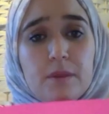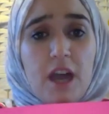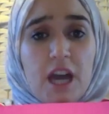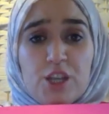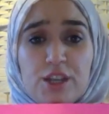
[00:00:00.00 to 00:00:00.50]

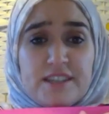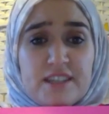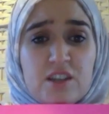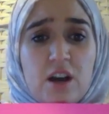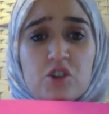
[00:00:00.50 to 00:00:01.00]
And you need to
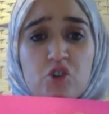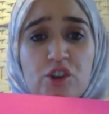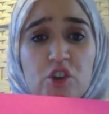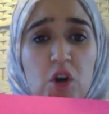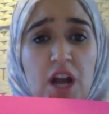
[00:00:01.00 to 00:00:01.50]
start drawing
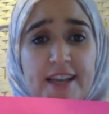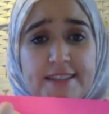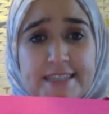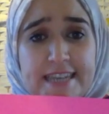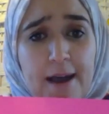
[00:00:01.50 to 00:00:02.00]
your
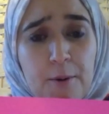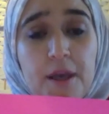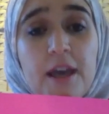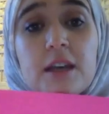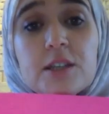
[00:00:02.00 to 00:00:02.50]
lines down.
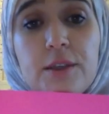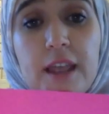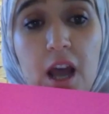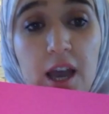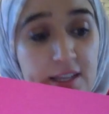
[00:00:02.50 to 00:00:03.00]
So the
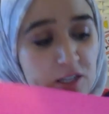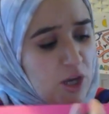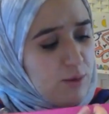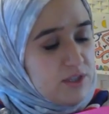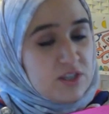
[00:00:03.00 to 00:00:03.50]
lines
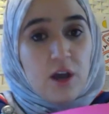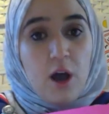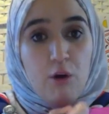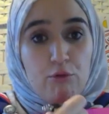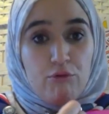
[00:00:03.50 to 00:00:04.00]
don't
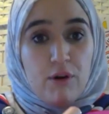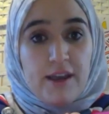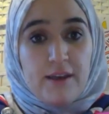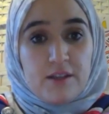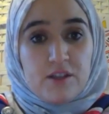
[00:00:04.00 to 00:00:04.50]
start right
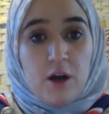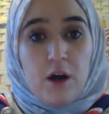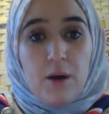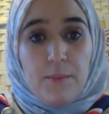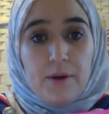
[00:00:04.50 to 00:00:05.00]
at the
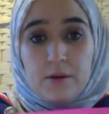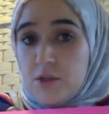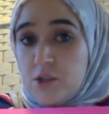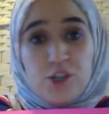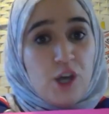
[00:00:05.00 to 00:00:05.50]
top,
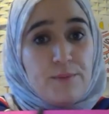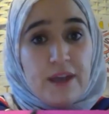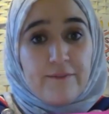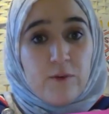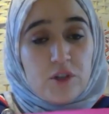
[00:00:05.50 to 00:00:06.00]
so you don't
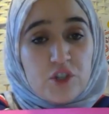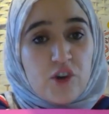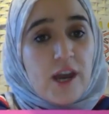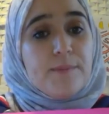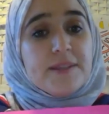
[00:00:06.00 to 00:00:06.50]
make full
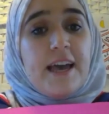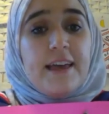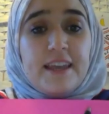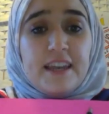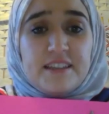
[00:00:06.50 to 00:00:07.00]
strips.
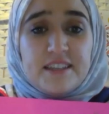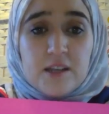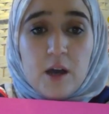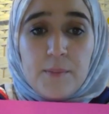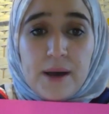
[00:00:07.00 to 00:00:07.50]
They need to
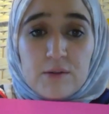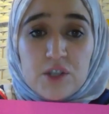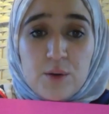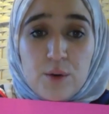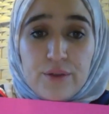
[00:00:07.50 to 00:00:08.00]
start about
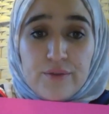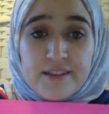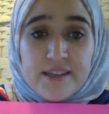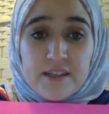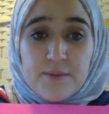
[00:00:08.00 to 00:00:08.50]
2 or 3
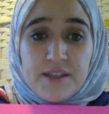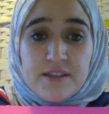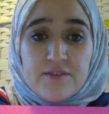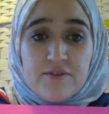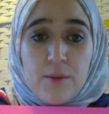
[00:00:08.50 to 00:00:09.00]

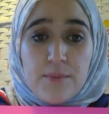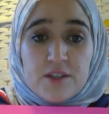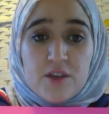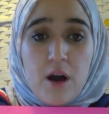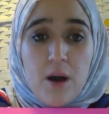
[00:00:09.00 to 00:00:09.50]
centimeters from the
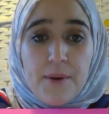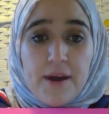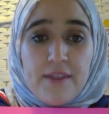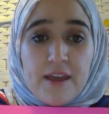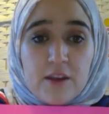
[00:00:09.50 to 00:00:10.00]
top
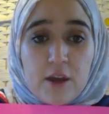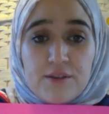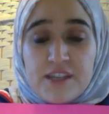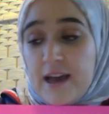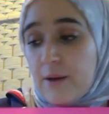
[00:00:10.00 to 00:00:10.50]
and then go
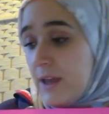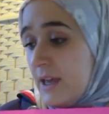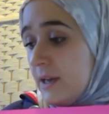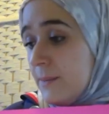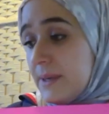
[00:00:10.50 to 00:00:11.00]
down,
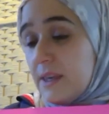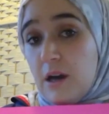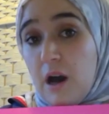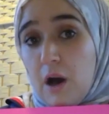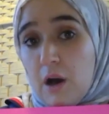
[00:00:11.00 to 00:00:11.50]

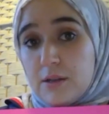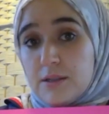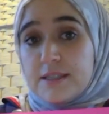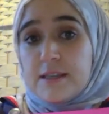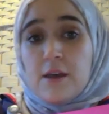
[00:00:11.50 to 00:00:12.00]

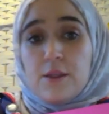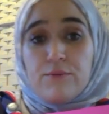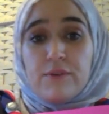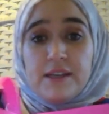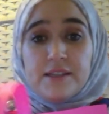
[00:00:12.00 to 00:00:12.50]
because the
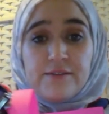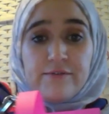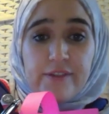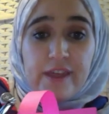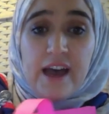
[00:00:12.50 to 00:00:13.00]
reason
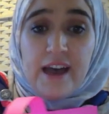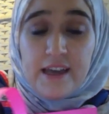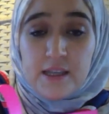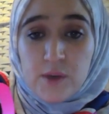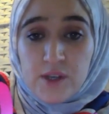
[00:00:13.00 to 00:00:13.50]
for that
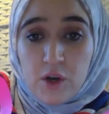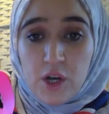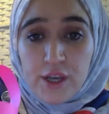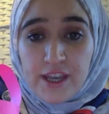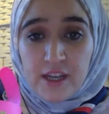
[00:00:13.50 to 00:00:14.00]
is when you're
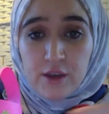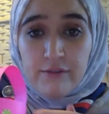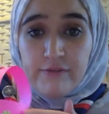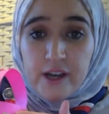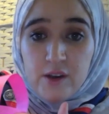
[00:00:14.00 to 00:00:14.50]
looking at your
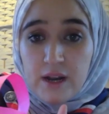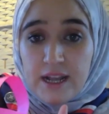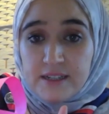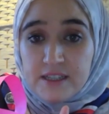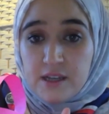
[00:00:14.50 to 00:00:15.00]
final
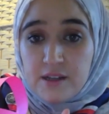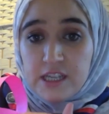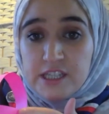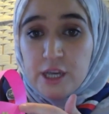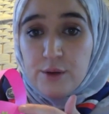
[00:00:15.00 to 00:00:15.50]
lantern, they
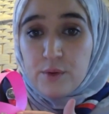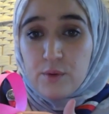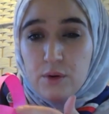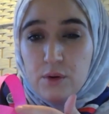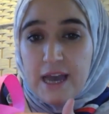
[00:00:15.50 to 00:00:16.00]
don't
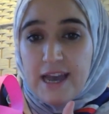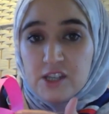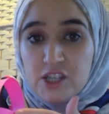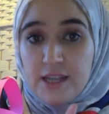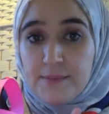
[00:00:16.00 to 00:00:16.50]

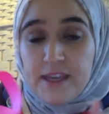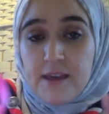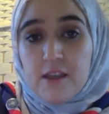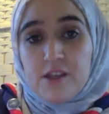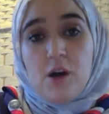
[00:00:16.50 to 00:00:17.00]
actually meet
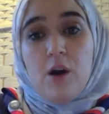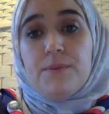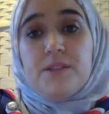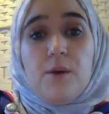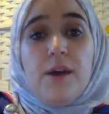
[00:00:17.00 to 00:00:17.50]
at the top.
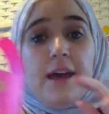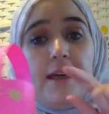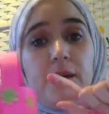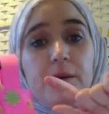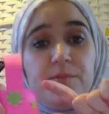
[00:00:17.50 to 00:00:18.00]
So
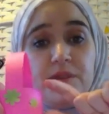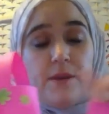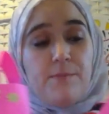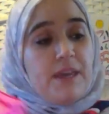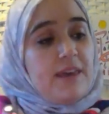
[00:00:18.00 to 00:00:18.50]
the
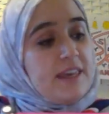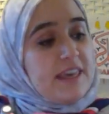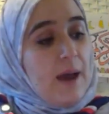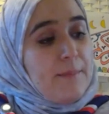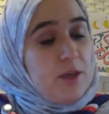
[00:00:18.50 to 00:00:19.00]
bigger the
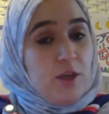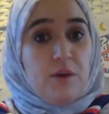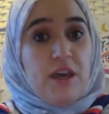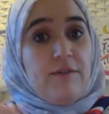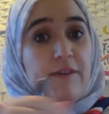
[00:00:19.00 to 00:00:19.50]
gap that you
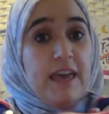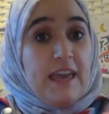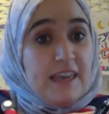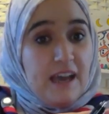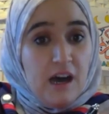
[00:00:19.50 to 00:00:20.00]
give
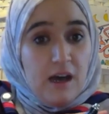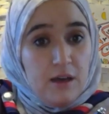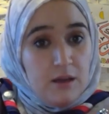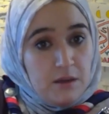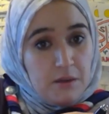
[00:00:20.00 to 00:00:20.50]
here
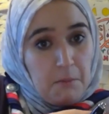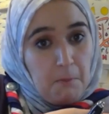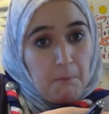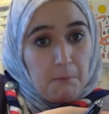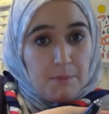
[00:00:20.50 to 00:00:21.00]

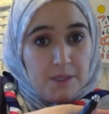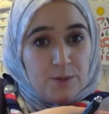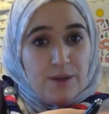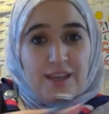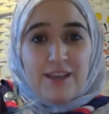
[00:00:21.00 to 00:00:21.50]

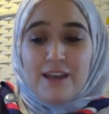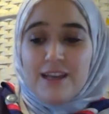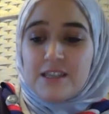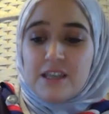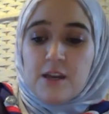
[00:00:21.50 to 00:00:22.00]
between you
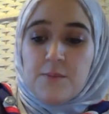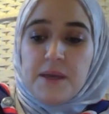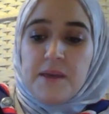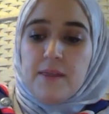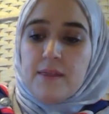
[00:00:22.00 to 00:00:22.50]
is going to
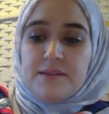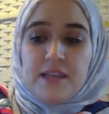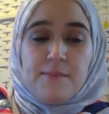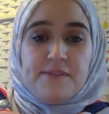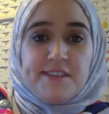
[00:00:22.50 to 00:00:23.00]
be the
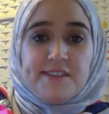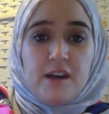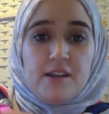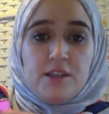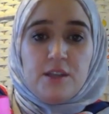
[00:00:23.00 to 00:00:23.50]
same as the
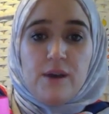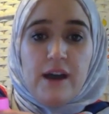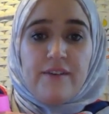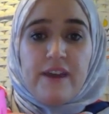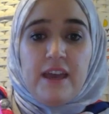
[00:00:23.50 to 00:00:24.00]
size that you
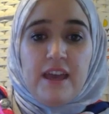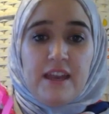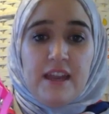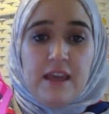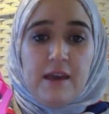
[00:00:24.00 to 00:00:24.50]
have here
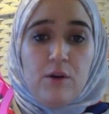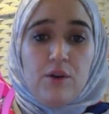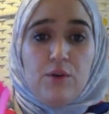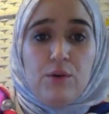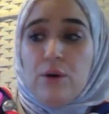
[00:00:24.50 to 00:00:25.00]
and here on
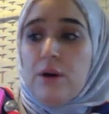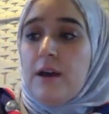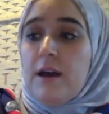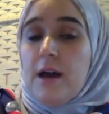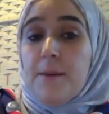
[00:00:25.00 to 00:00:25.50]

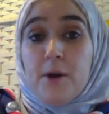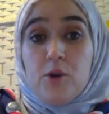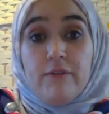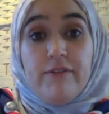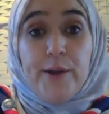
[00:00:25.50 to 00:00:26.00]

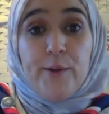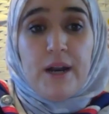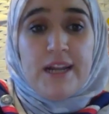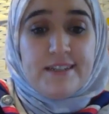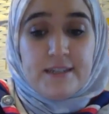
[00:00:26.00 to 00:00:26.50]
your final
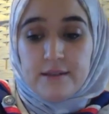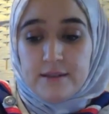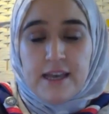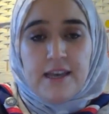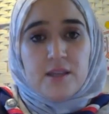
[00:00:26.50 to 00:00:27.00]
lanterns.
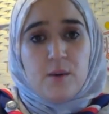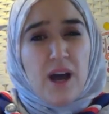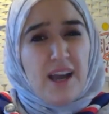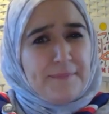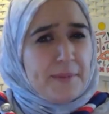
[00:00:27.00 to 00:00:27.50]
So
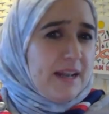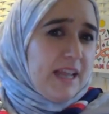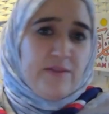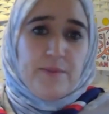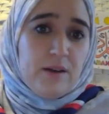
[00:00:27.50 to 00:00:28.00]
I'm going to
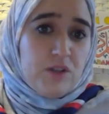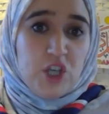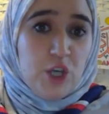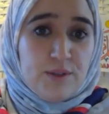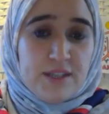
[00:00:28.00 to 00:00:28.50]
leave about 2